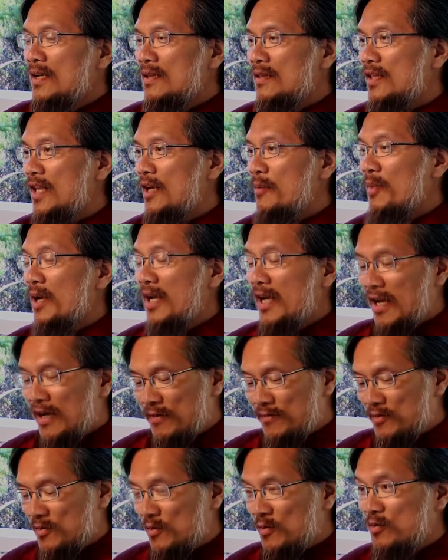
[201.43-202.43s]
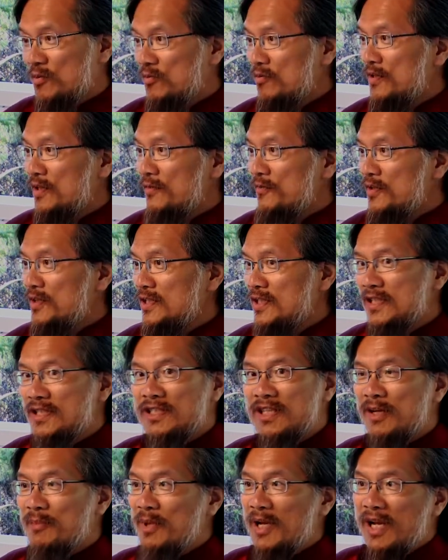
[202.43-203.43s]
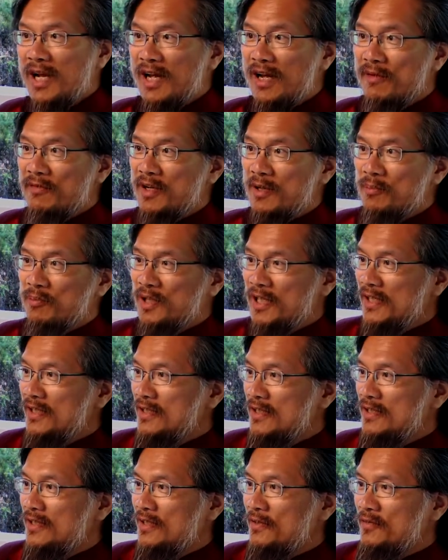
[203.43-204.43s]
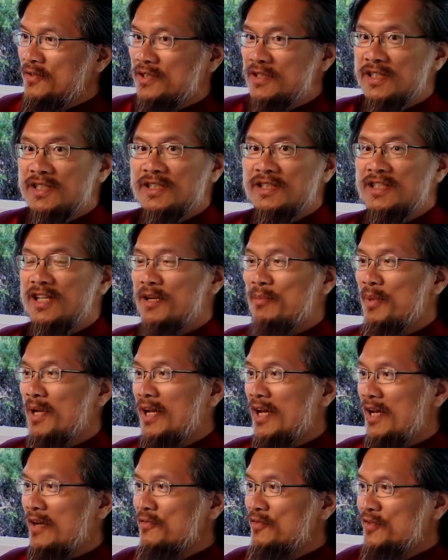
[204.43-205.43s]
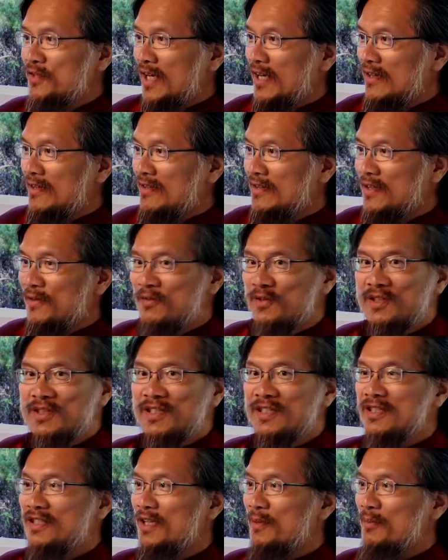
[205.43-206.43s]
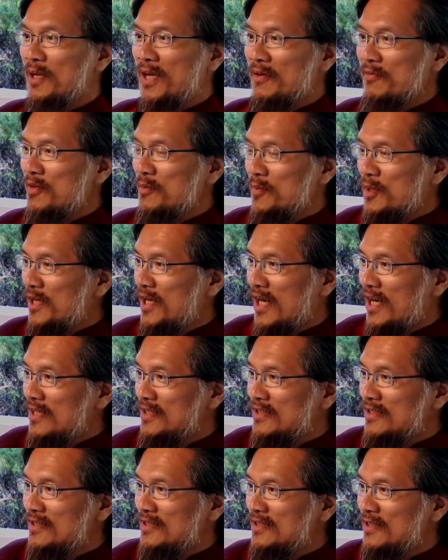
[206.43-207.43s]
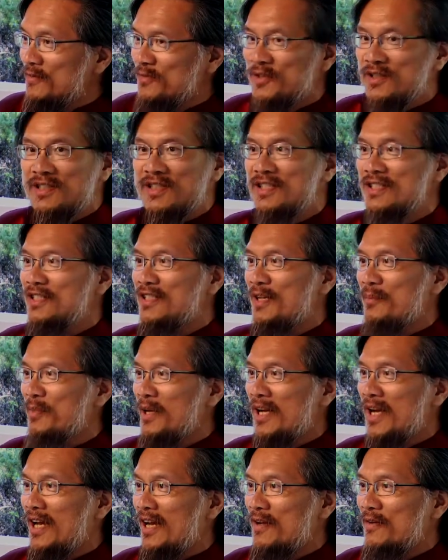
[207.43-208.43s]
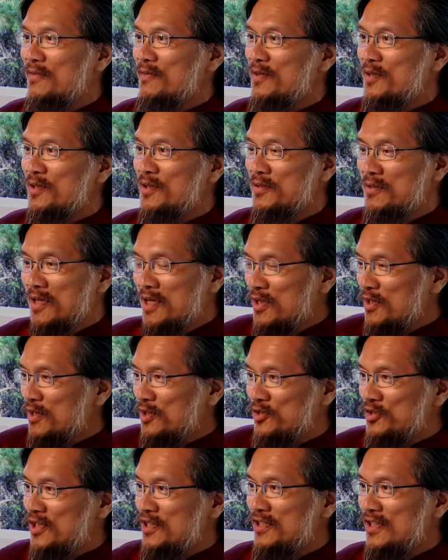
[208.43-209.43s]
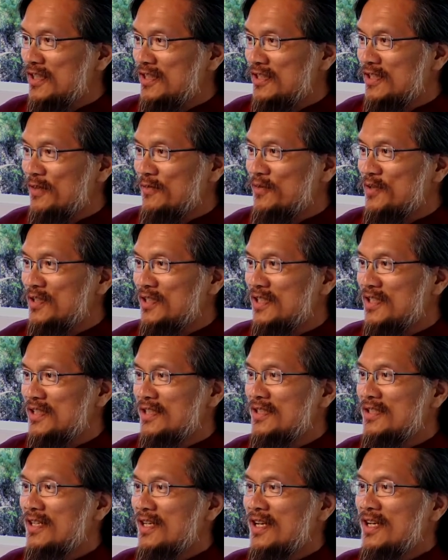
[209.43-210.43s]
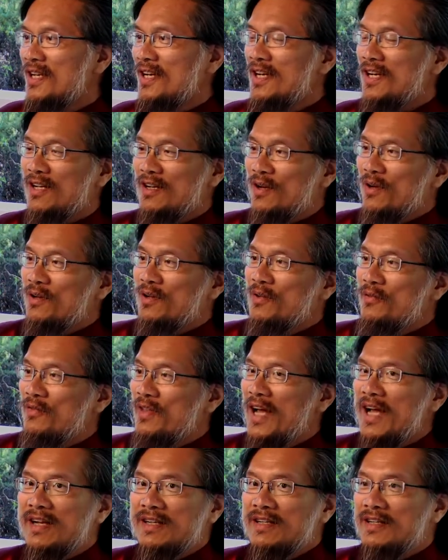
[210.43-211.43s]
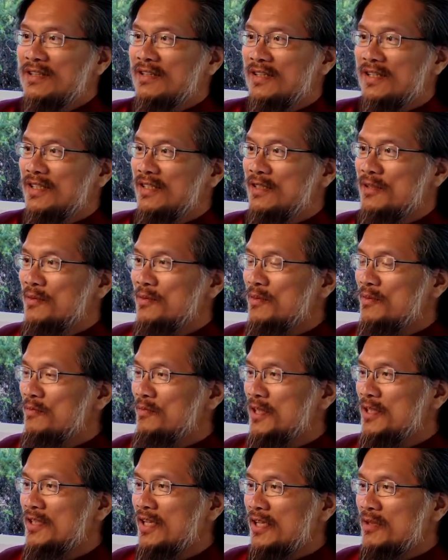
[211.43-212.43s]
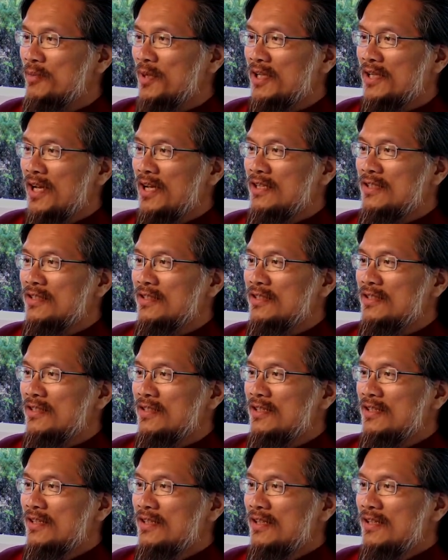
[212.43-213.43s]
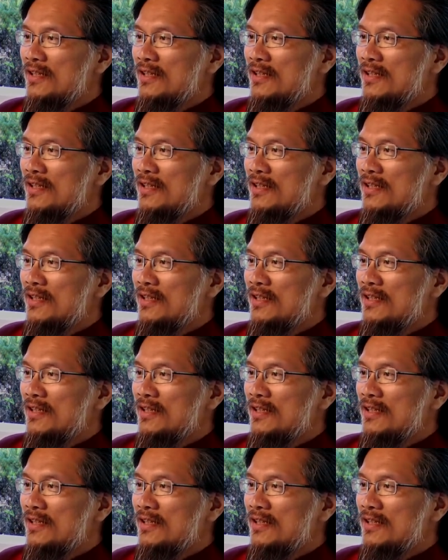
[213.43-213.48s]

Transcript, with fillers: They may have goal differences, they may have completeness differences, they may have style differences, they may have communications differences, they may have, you know, logistics differences, and all of that can lead to missed expectations.